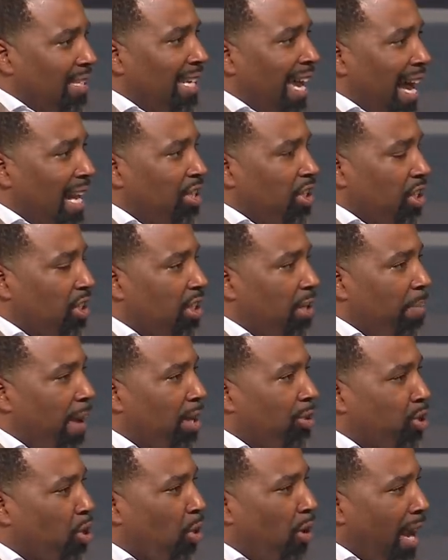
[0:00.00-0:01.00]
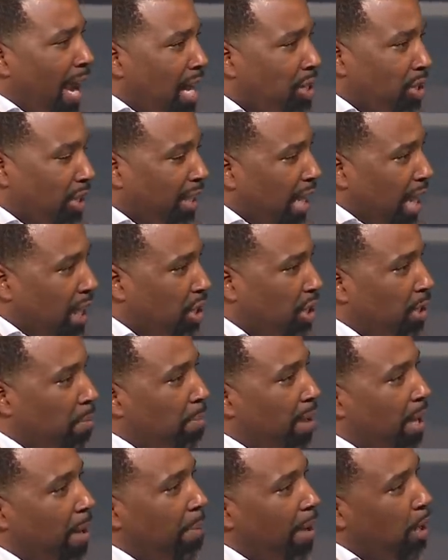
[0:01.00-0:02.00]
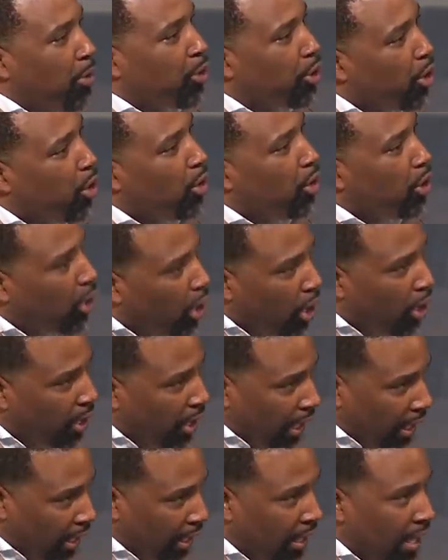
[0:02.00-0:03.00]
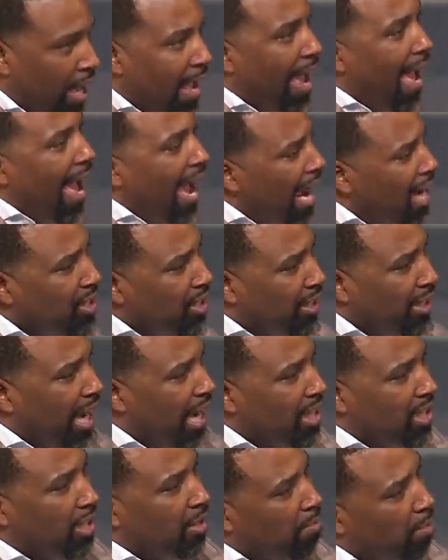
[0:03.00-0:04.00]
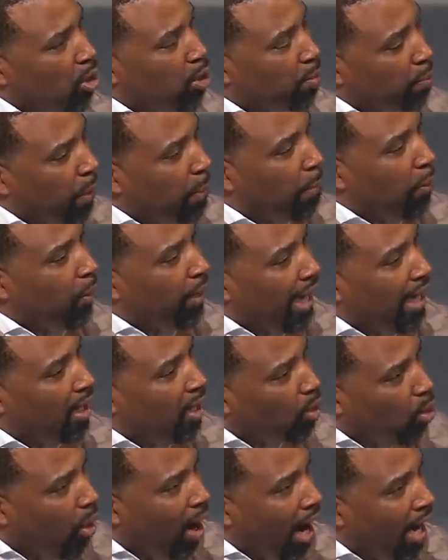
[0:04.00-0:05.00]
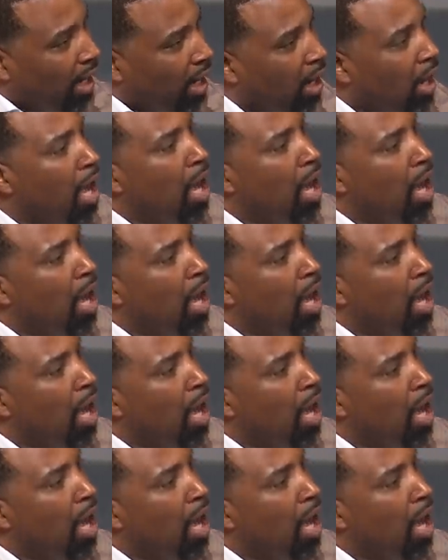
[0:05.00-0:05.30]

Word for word: not just about your education, but about your learning. Education, most people can acquire,